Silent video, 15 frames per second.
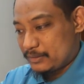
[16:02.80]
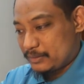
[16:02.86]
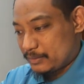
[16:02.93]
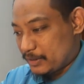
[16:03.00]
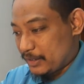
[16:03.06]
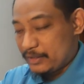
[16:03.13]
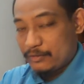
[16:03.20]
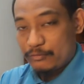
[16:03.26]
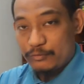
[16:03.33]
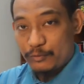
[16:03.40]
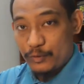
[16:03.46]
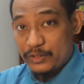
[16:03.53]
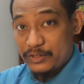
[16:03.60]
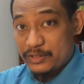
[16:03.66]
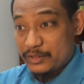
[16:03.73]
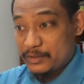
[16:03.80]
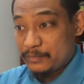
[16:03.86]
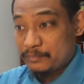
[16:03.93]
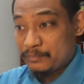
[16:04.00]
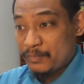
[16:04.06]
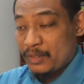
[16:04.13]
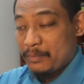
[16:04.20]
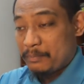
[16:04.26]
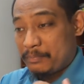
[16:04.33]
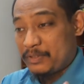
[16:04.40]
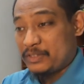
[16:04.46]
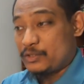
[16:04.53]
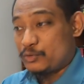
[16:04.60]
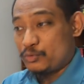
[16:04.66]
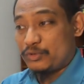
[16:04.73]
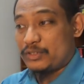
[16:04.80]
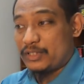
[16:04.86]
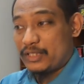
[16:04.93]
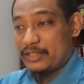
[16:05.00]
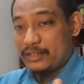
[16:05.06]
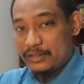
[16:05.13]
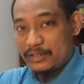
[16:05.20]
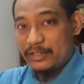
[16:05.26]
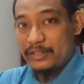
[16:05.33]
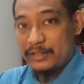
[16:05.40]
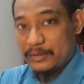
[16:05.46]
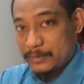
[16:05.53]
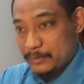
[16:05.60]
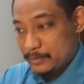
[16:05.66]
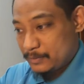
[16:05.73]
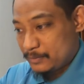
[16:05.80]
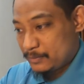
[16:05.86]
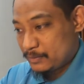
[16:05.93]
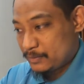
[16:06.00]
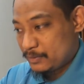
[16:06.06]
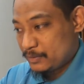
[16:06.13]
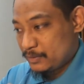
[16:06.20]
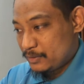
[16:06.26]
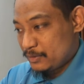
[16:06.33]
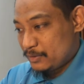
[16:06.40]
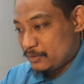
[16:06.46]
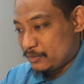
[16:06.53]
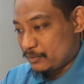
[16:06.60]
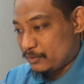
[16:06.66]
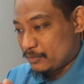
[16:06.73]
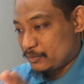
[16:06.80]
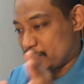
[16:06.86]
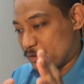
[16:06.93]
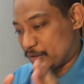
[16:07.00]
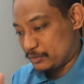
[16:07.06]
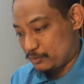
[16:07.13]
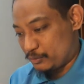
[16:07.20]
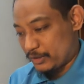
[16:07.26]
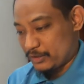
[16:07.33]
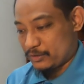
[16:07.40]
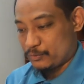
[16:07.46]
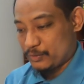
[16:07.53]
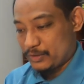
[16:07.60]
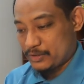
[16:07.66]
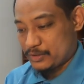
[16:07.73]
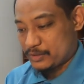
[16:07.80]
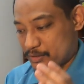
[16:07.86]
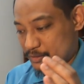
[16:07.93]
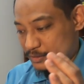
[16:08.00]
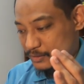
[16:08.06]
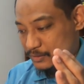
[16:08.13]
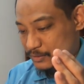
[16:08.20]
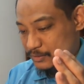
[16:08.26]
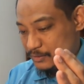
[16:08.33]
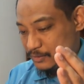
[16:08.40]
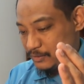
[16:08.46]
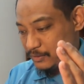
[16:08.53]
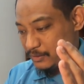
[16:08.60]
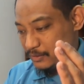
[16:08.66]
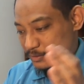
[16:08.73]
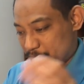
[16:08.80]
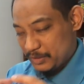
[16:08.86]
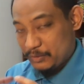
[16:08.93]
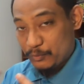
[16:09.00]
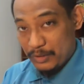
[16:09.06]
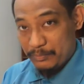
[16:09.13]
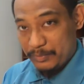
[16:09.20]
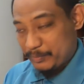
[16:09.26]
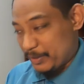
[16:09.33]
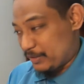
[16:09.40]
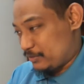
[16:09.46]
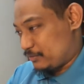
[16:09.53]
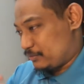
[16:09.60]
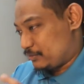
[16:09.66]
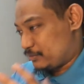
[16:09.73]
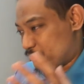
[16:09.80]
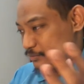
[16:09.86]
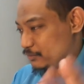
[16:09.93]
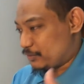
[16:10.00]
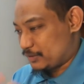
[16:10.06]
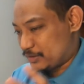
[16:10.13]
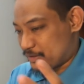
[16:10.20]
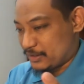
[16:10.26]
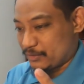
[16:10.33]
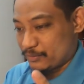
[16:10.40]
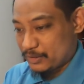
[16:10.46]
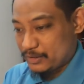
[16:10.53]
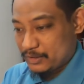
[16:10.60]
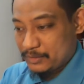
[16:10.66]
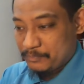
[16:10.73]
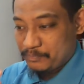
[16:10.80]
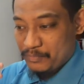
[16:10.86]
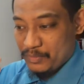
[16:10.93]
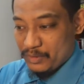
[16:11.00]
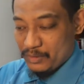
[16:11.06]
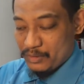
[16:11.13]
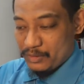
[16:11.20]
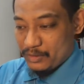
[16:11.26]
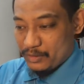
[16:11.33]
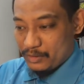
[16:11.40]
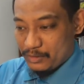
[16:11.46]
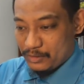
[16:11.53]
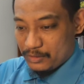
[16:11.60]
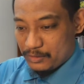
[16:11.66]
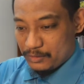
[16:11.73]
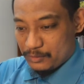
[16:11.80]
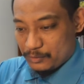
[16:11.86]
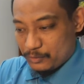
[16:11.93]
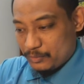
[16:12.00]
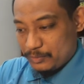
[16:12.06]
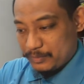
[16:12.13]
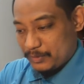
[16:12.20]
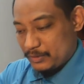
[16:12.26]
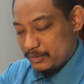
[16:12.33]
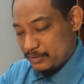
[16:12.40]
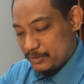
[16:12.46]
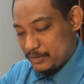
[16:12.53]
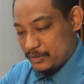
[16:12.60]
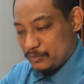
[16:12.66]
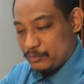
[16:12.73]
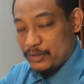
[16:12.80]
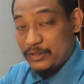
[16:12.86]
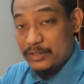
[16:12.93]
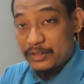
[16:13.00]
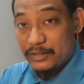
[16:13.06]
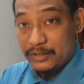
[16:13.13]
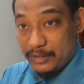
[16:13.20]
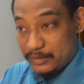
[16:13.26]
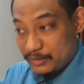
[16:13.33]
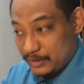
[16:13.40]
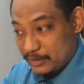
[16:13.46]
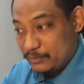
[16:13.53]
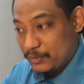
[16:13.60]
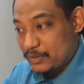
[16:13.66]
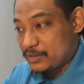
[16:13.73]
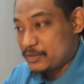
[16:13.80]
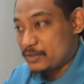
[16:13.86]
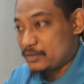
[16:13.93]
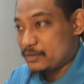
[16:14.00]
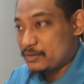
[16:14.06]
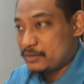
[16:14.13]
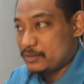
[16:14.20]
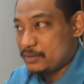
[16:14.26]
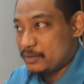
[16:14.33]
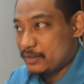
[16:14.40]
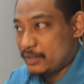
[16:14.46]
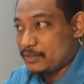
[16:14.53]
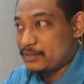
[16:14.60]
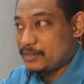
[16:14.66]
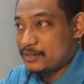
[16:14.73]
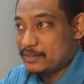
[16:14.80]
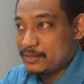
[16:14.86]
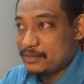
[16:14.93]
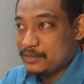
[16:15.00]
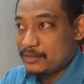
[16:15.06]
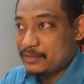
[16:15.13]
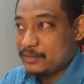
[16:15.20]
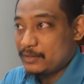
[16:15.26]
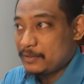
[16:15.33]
kind of question, please do try again. You know, just look at the quiz, meaning well prepared, you understand already. Go see the question and try to answer and see